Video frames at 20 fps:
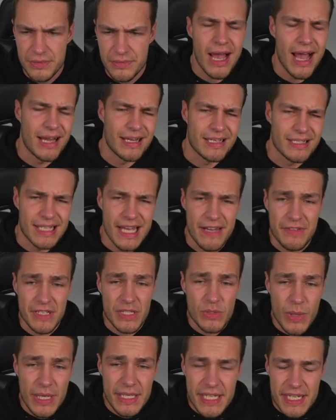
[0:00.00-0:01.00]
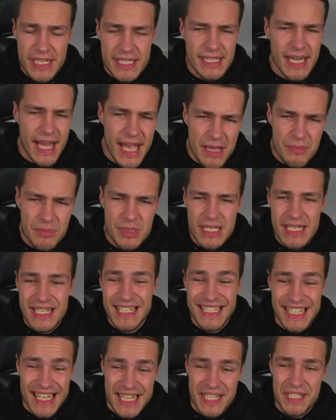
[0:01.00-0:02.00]
And as Avi tweeted, he said AMC's
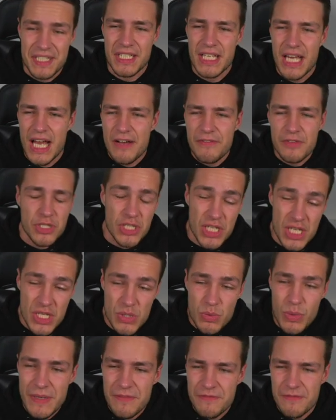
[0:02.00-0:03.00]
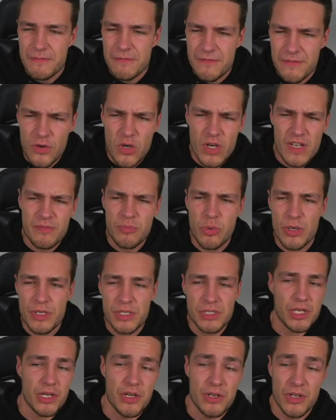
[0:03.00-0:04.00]
days to cover just went from
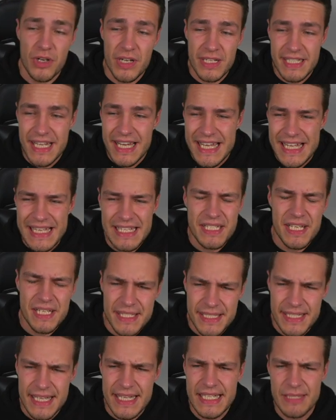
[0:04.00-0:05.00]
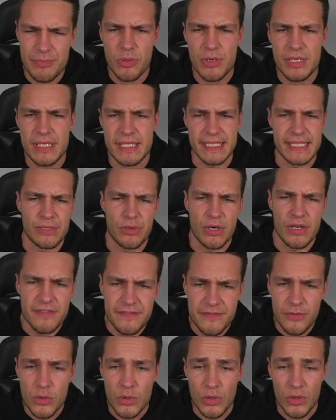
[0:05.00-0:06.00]
5.29 days to
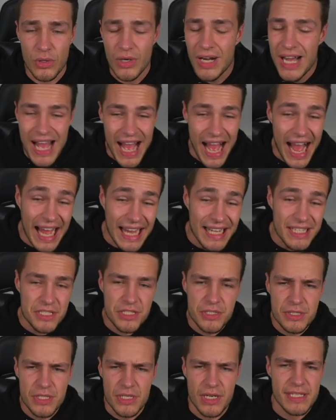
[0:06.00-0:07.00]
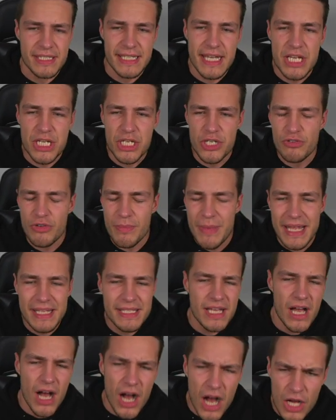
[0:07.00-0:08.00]
6.04, and utilisation remains
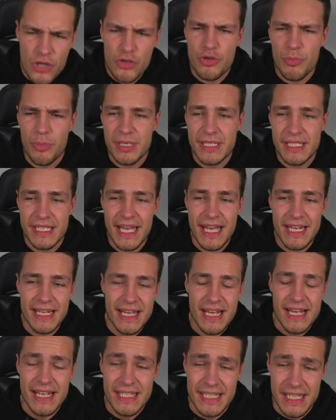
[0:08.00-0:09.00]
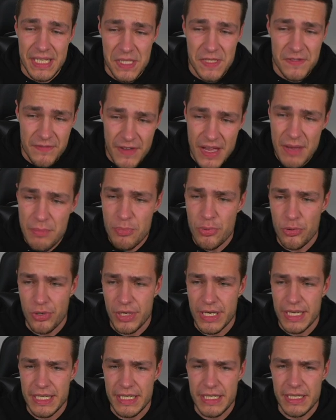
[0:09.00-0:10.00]
at 100% since
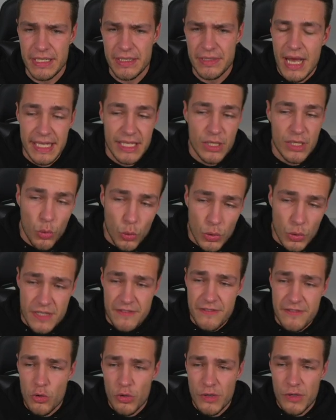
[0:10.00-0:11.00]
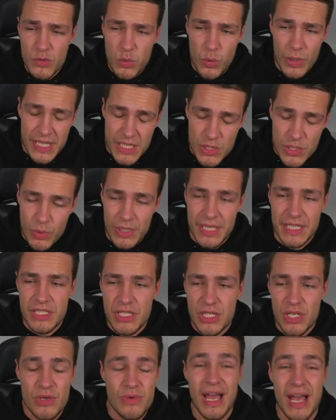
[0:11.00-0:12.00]
February. And in quarter four of
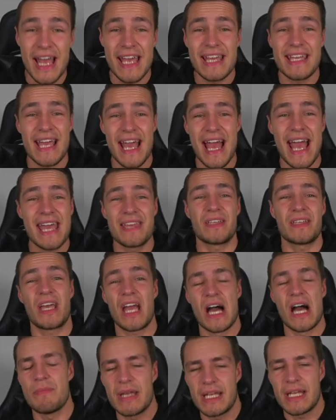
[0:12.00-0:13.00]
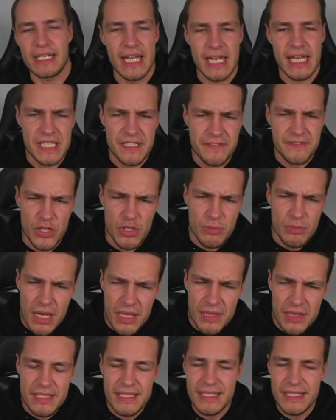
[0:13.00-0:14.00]
2022, aka the coming next few
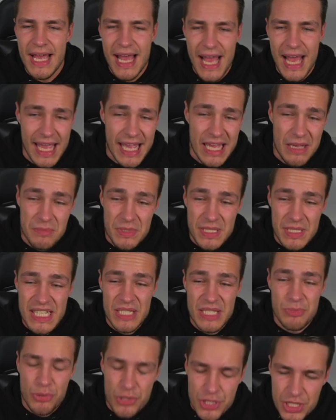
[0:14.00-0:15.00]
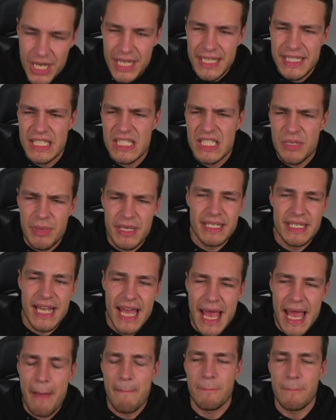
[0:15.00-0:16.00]
months, AMC is projected to be
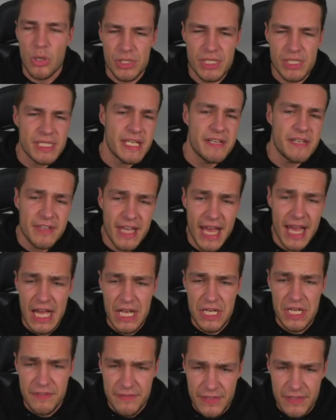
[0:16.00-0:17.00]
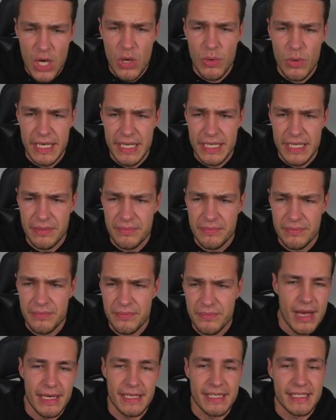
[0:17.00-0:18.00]
net positive cash flowing.
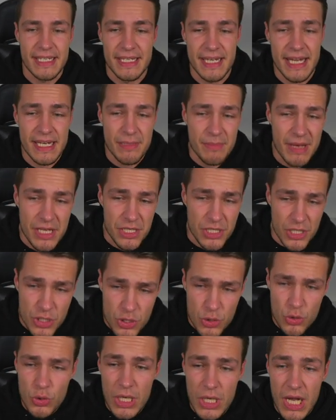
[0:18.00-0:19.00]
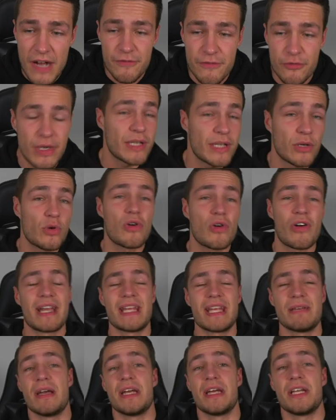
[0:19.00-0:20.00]
And he said any major short covering or
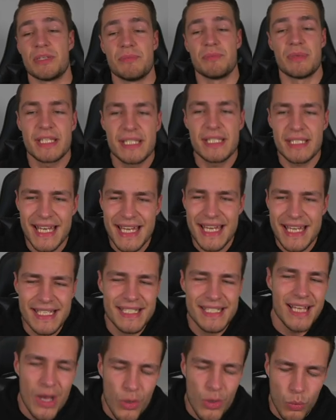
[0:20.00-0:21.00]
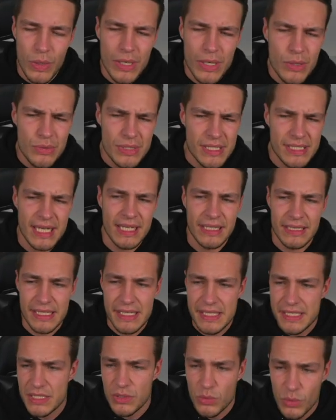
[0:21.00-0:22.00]
any major mistakes will send
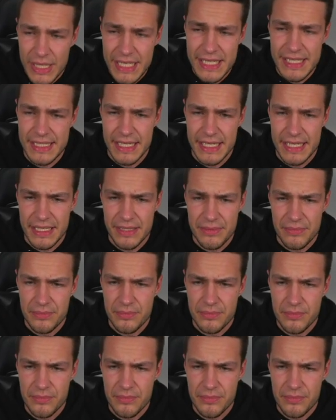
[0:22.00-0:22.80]
this squeezing.